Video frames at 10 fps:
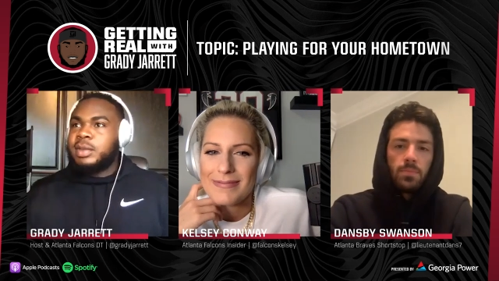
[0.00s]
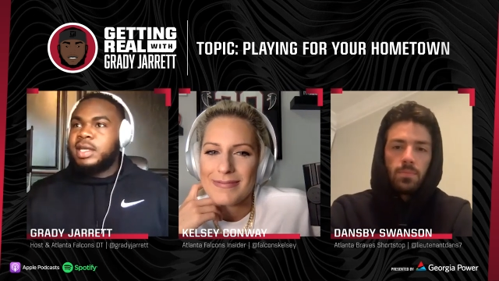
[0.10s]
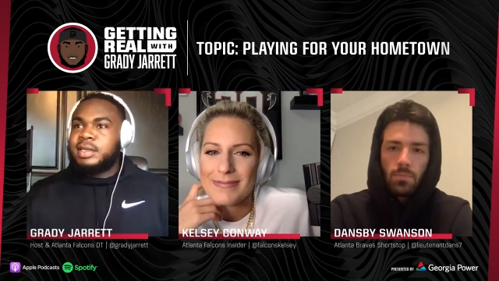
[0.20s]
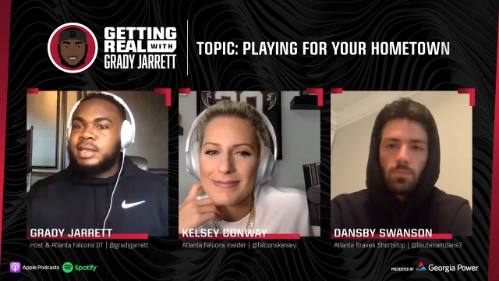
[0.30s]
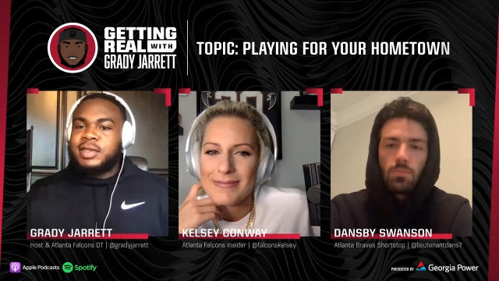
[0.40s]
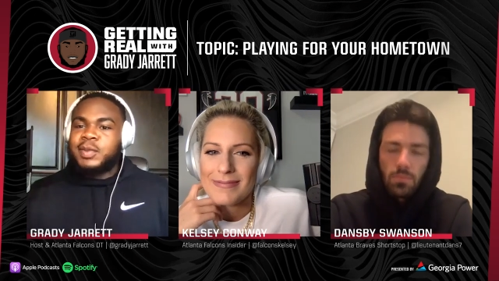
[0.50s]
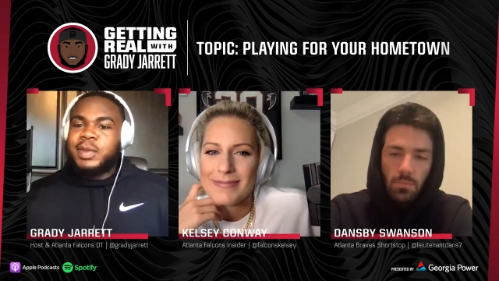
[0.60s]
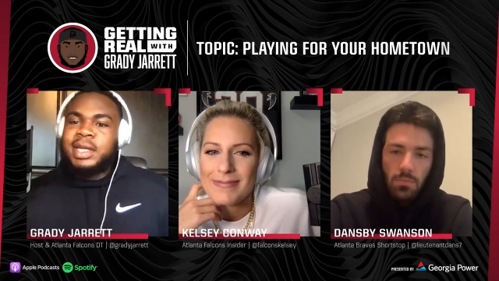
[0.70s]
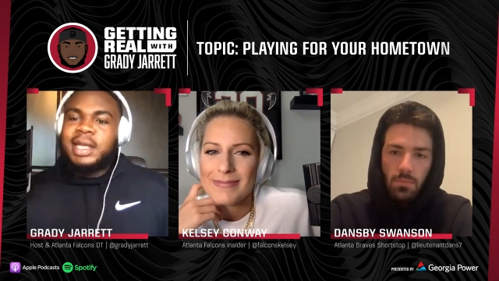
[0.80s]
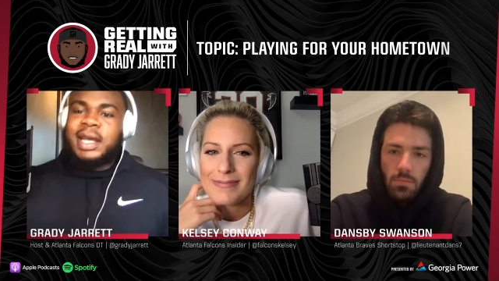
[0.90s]
Speaker 1: It's it's really
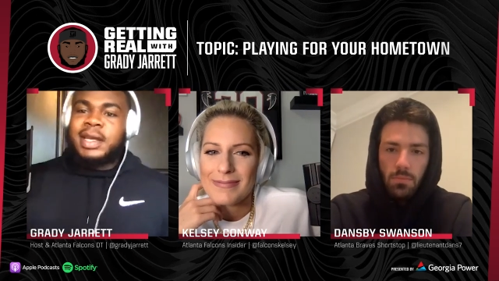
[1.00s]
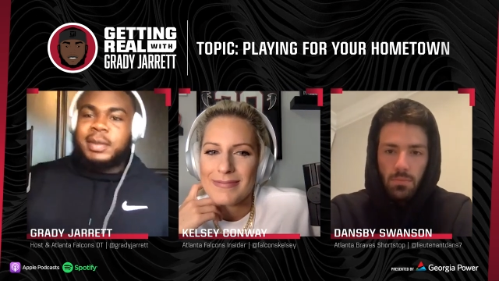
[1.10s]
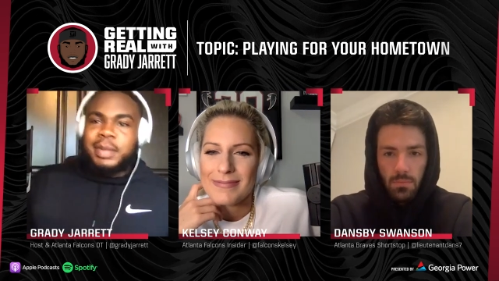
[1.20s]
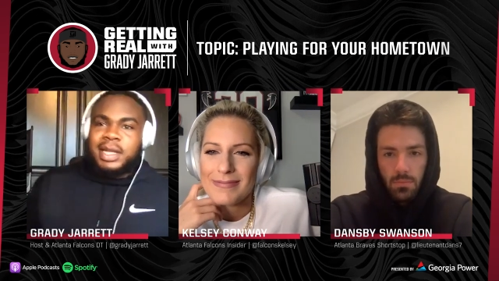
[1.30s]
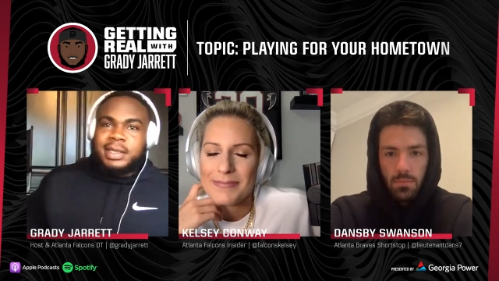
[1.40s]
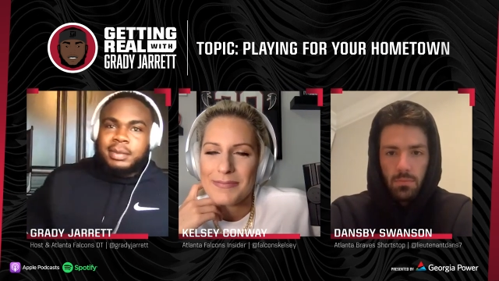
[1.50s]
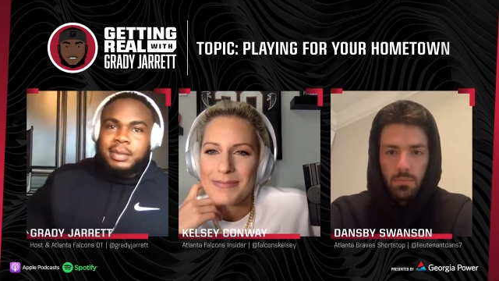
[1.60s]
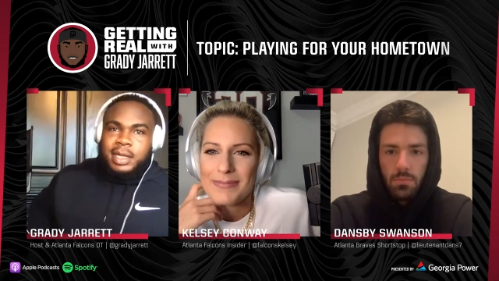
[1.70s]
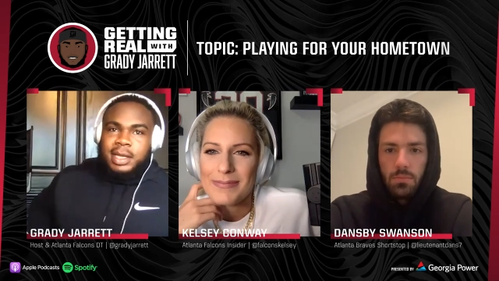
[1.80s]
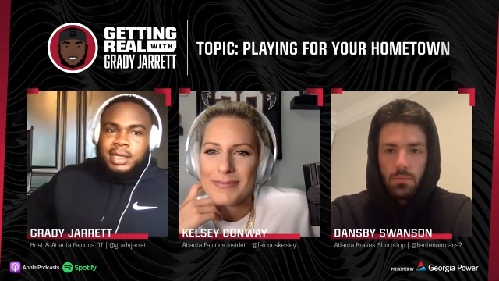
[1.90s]
like a blessing,
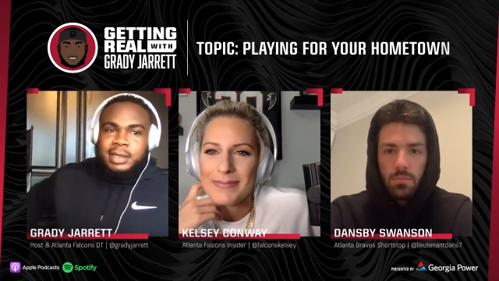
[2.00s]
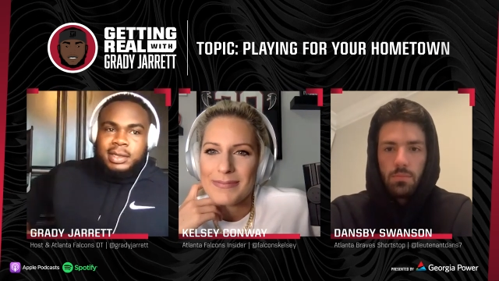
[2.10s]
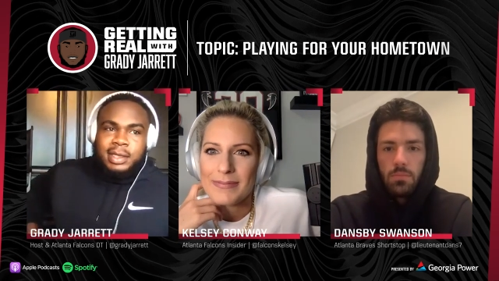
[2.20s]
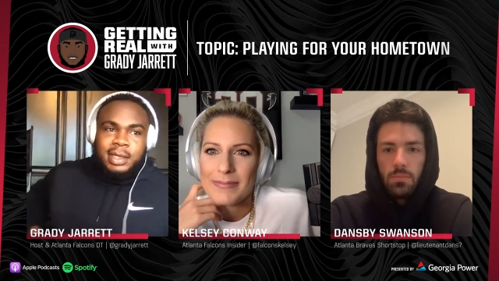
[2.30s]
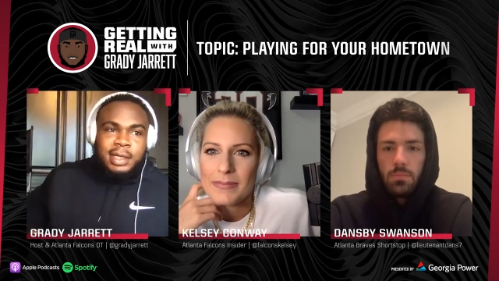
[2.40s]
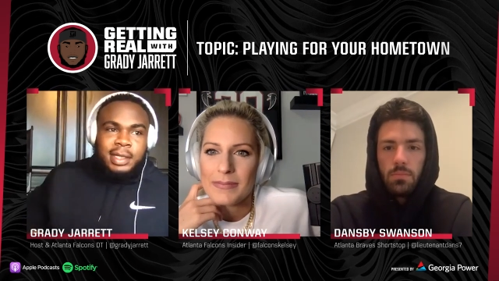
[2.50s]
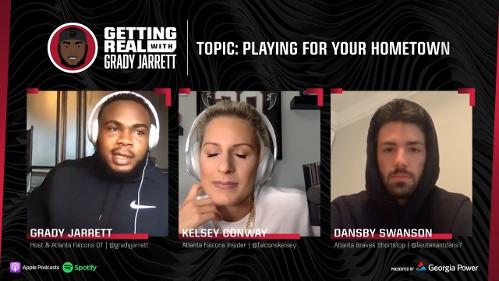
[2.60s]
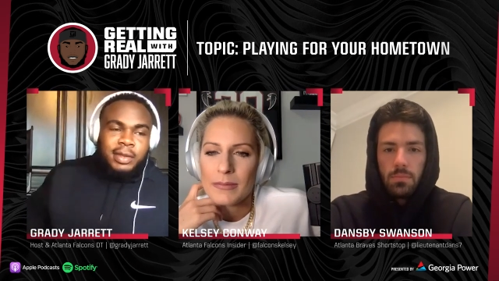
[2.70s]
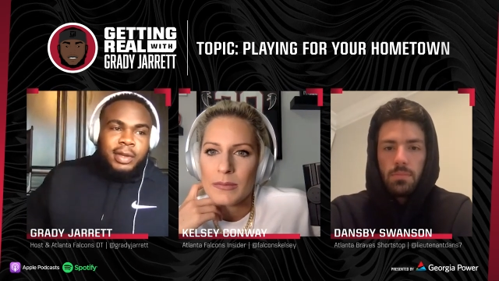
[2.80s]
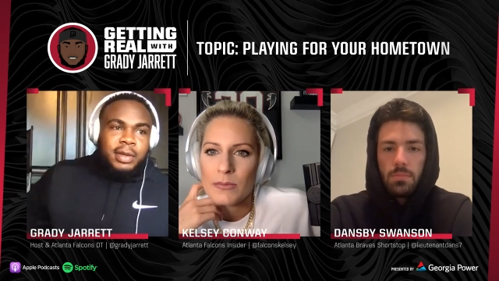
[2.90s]
because, you
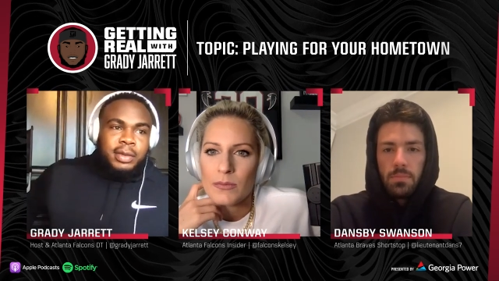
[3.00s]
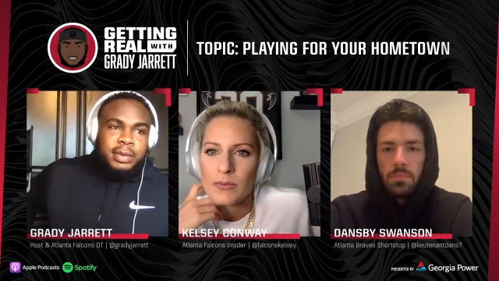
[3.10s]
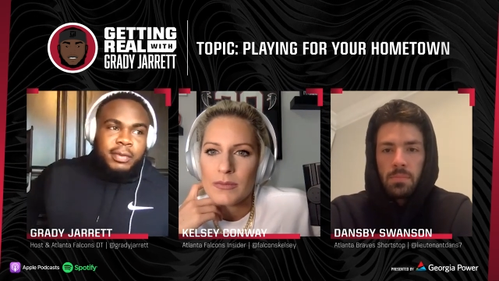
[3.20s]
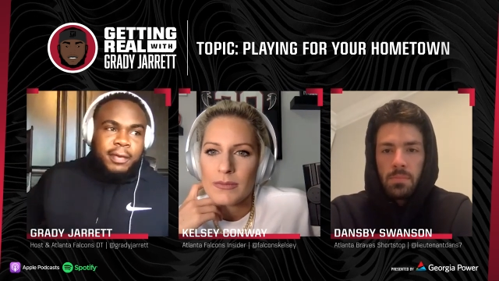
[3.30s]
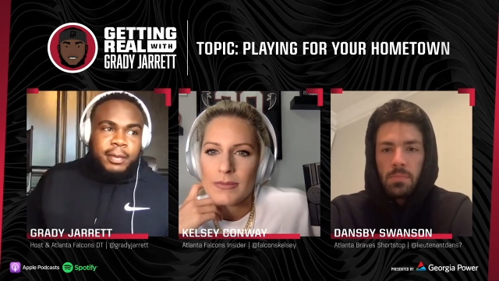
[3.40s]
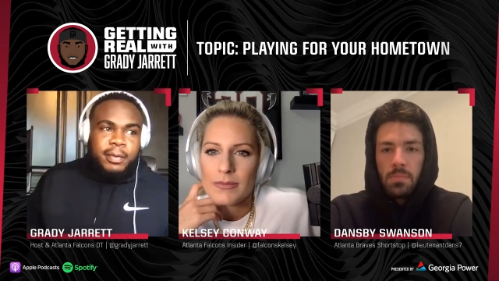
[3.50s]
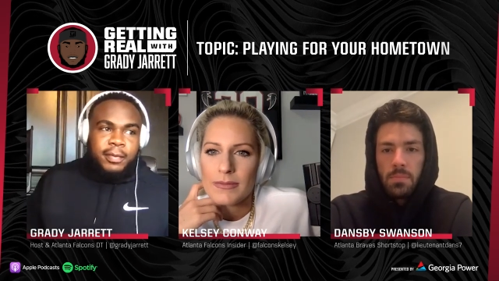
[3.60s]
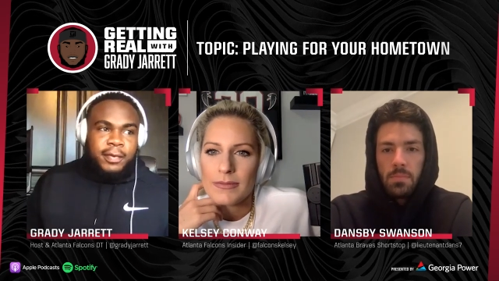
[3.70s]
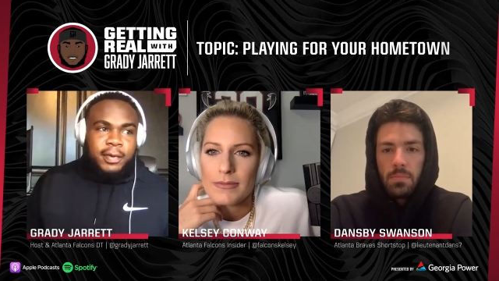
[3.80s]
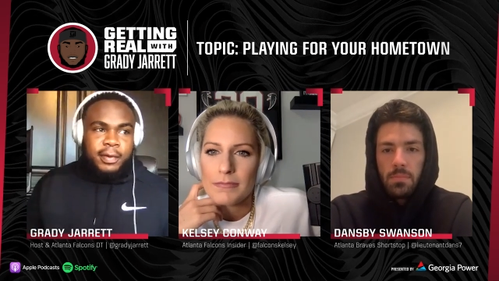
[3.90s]
know, for
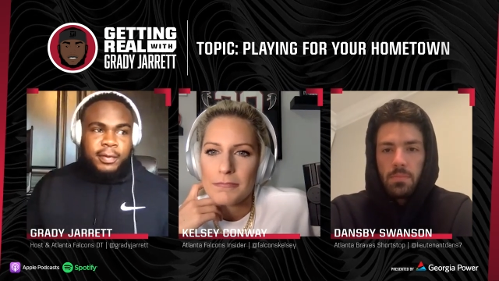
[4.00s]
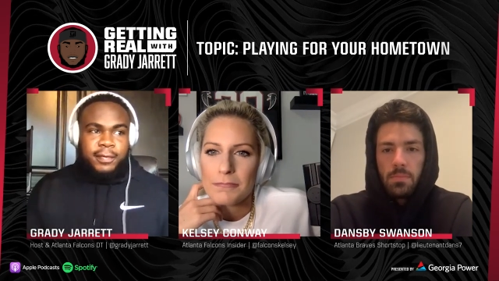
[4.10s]
for for